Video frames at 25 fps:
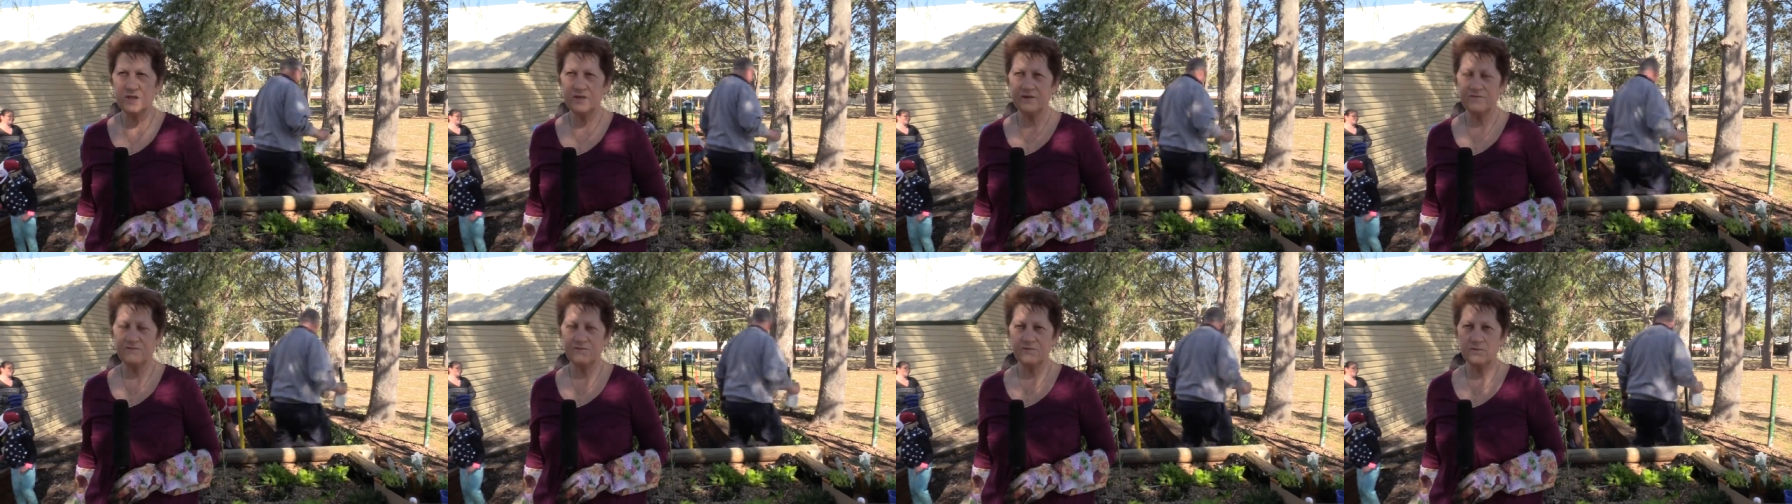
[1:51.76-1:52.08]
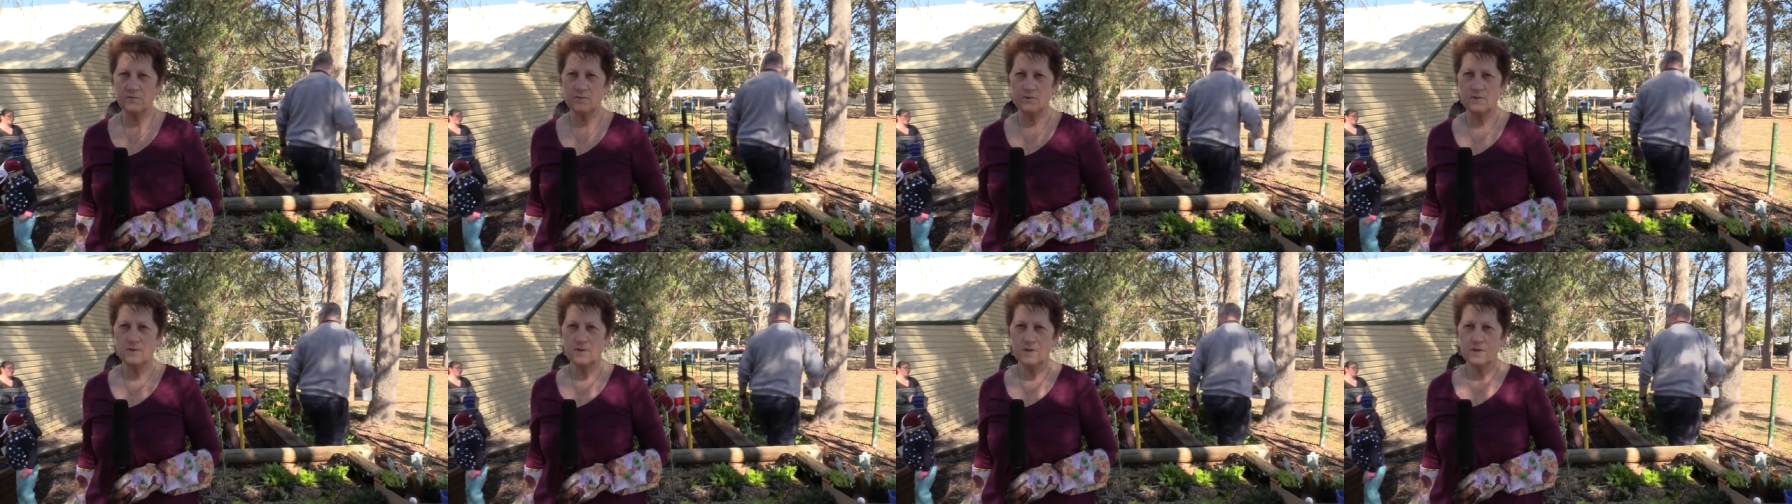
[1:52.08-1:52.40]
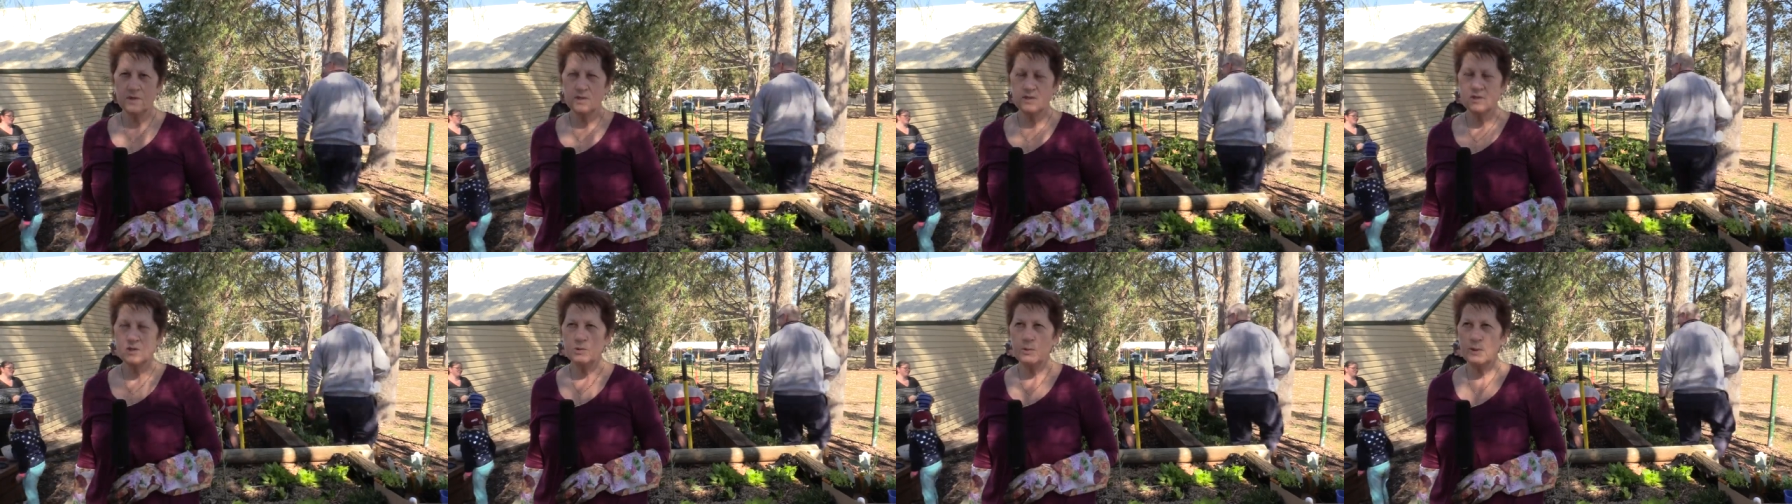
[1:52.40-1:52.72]
here for
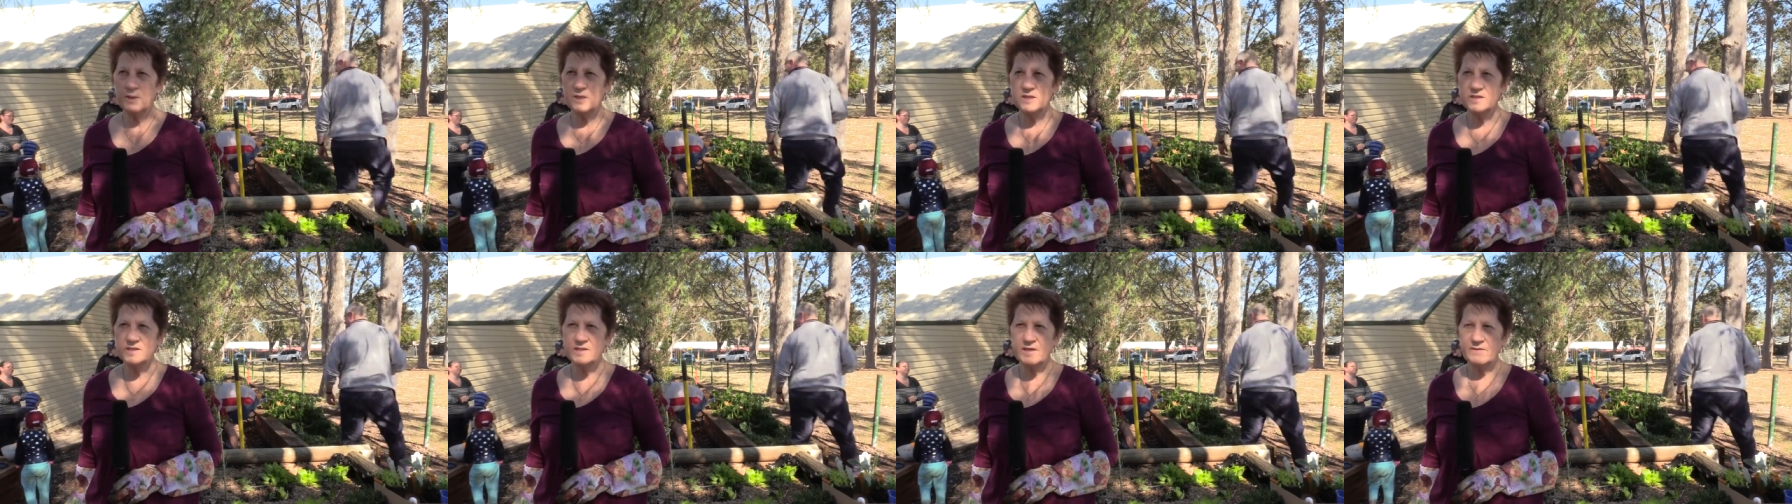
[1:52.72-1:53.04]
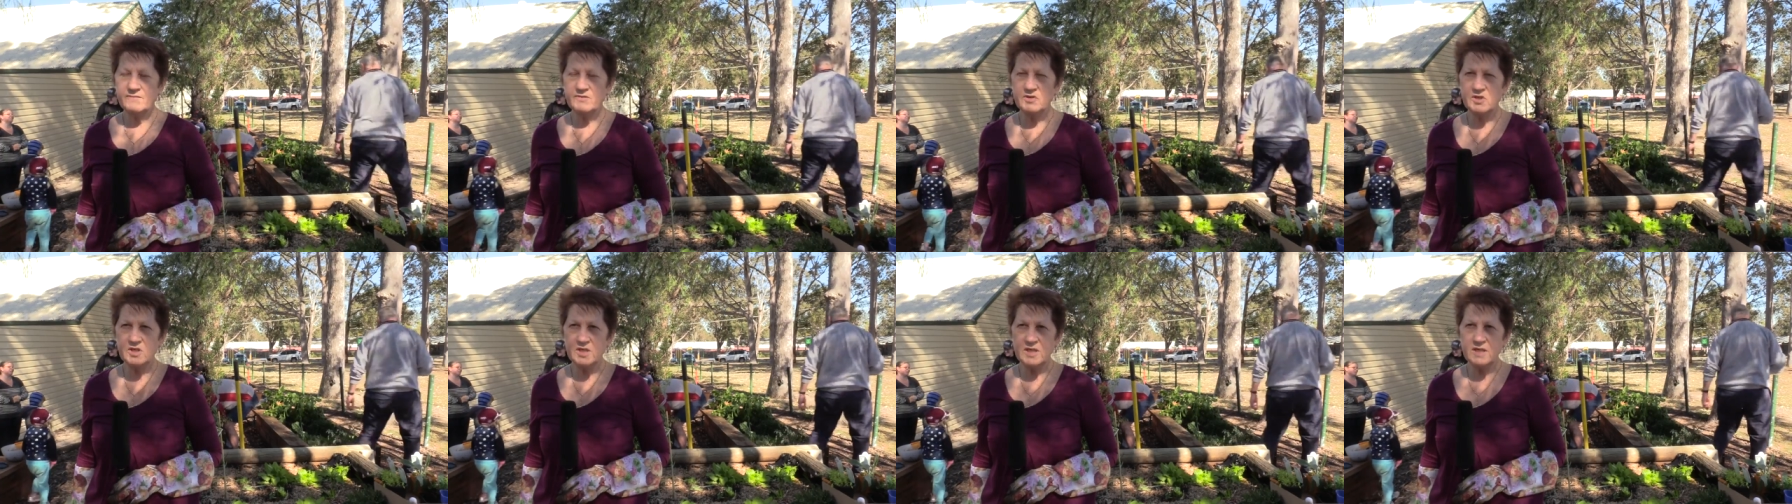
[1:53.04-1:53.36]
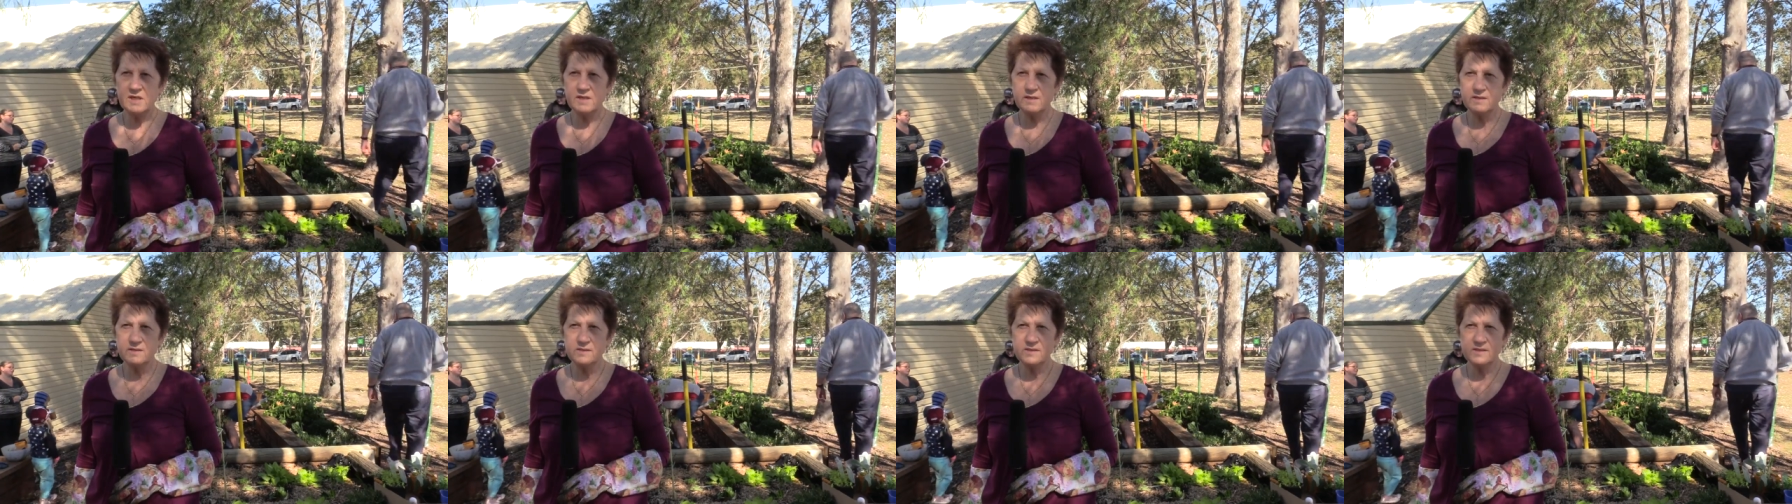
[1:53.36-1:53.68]
27
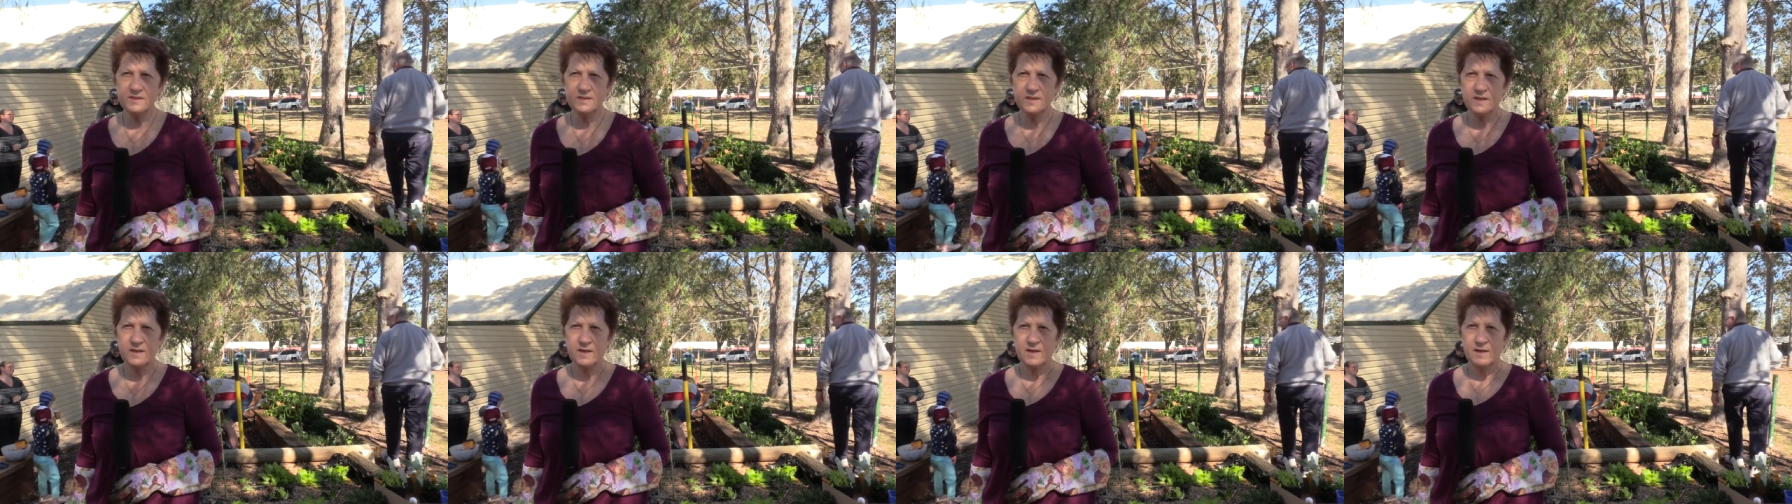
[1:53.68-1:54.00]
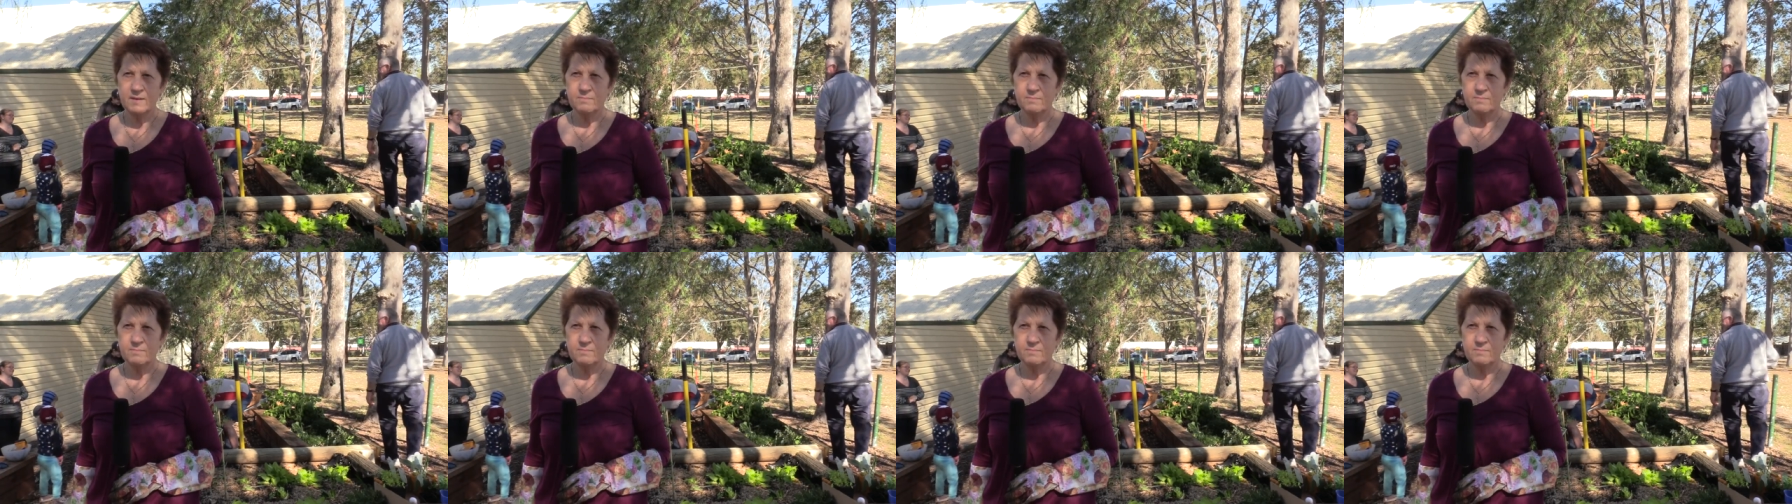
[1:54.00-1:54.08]
years